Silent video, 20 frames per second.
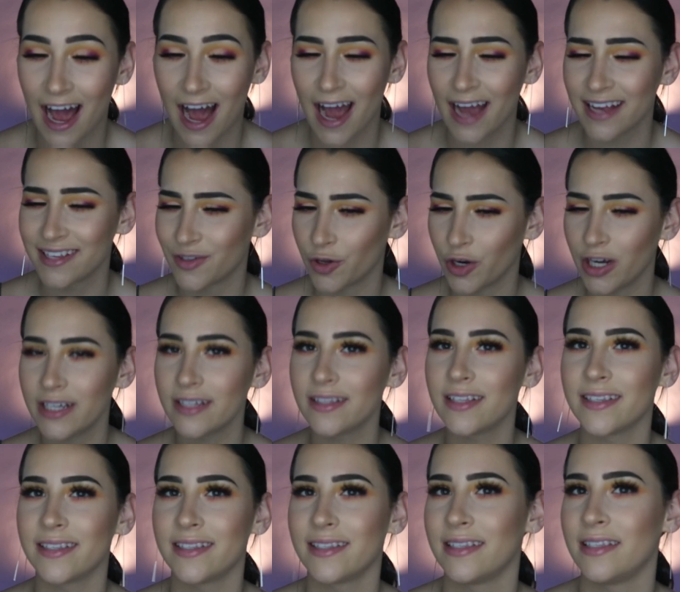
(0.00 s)
I sort of did
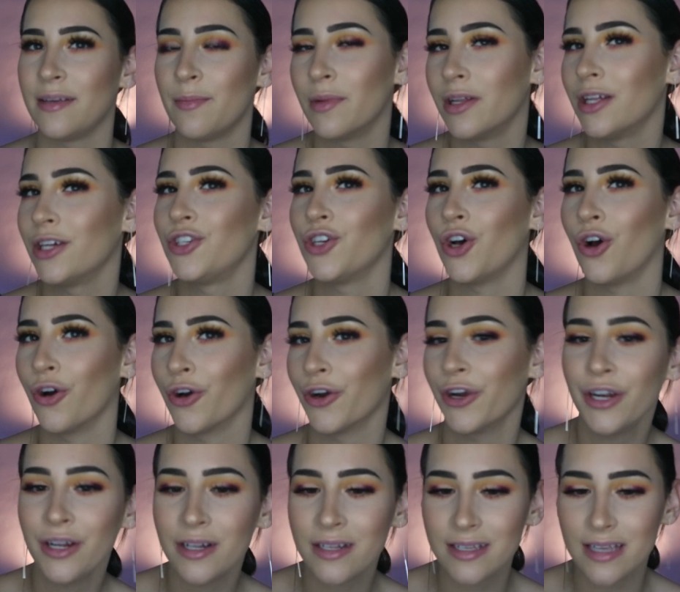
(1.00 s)
the similar
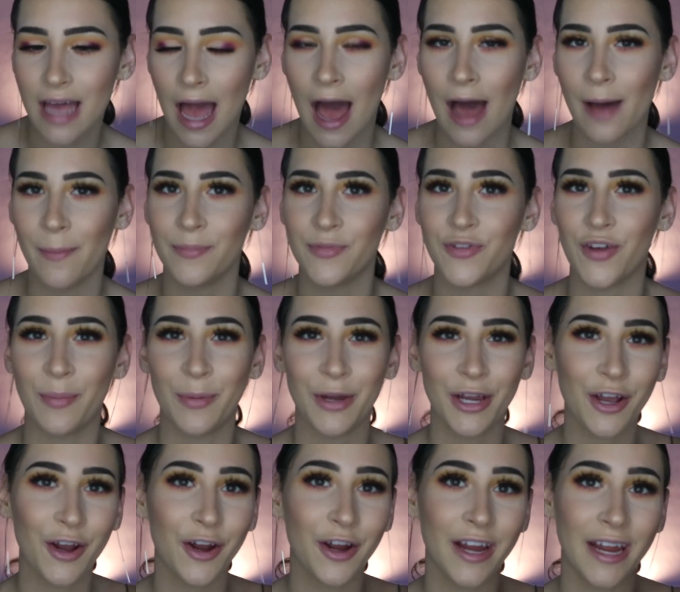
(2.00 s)
tones, so I'm
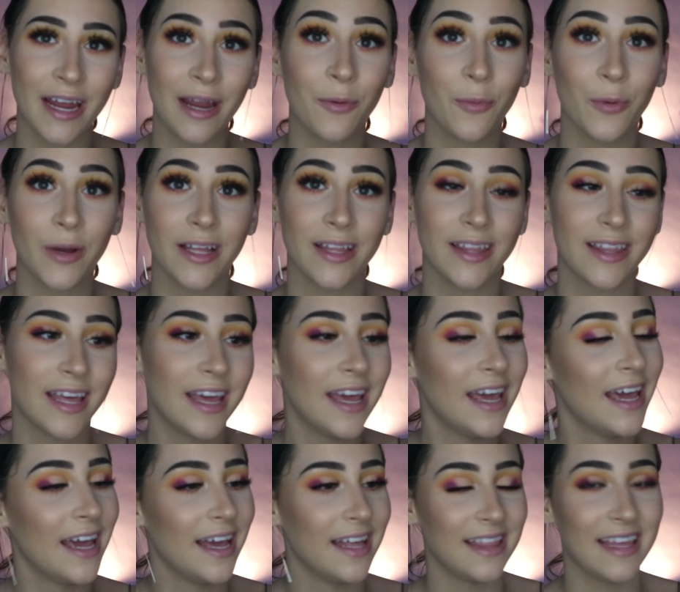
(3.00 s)
gonna go in with
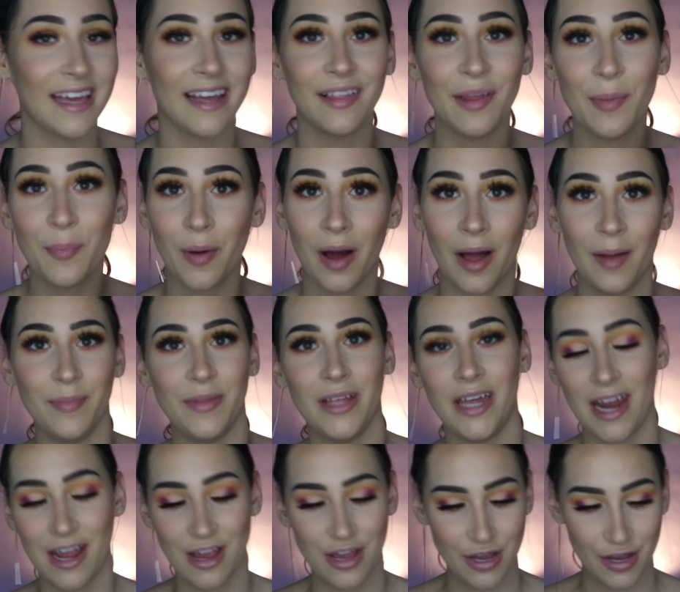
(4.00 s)
the lip balm
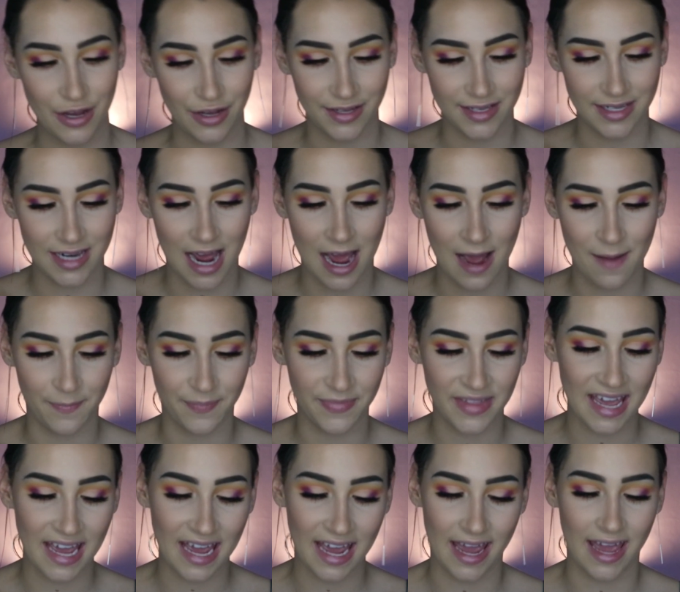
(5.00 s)
that I used,
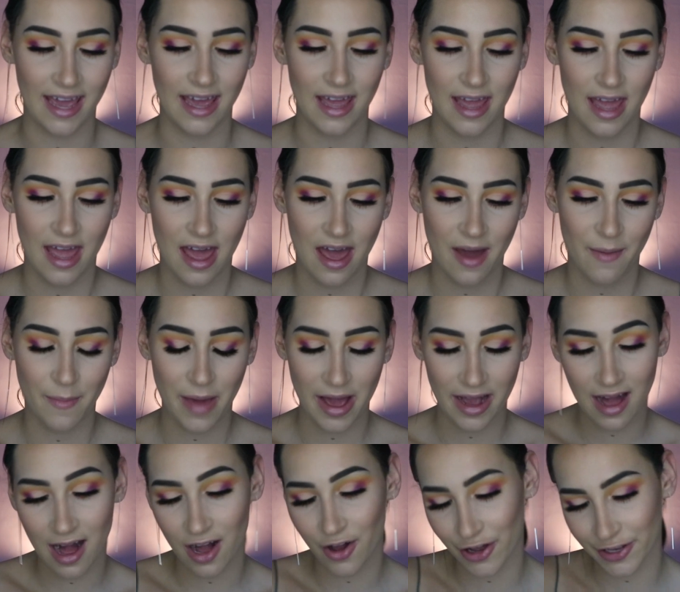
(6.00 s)
the
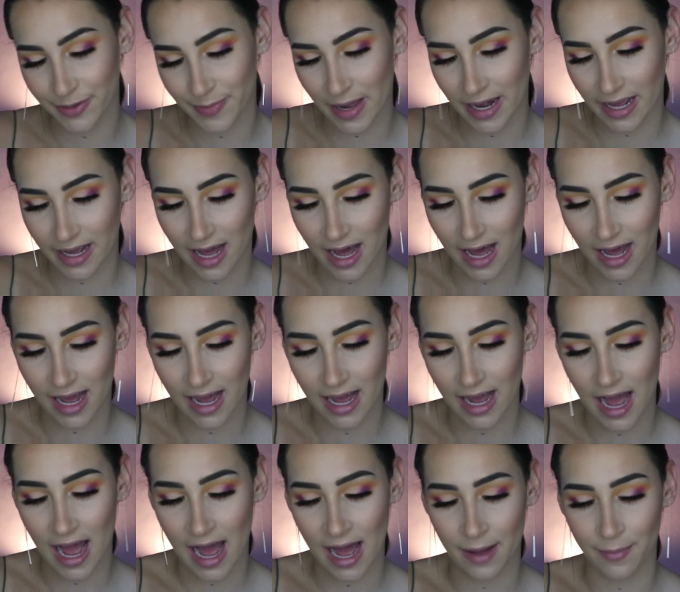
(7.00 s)
Mecca
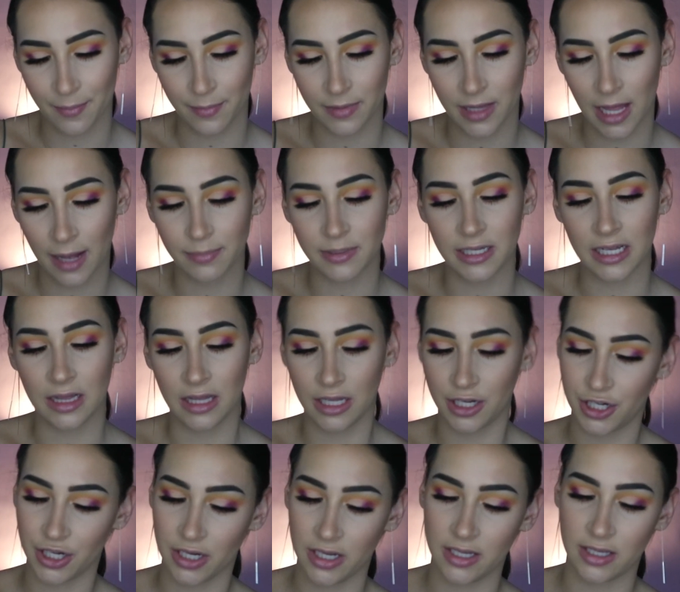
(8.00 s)
Cosmetica Lip
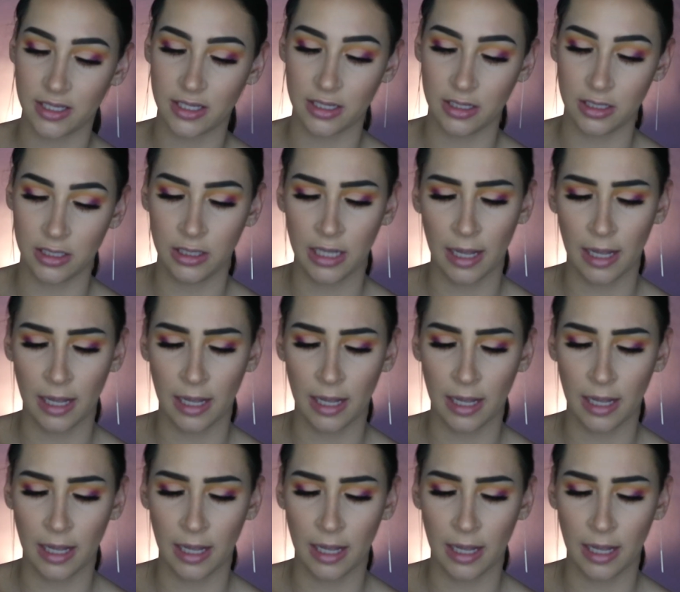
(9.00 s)
Delicious,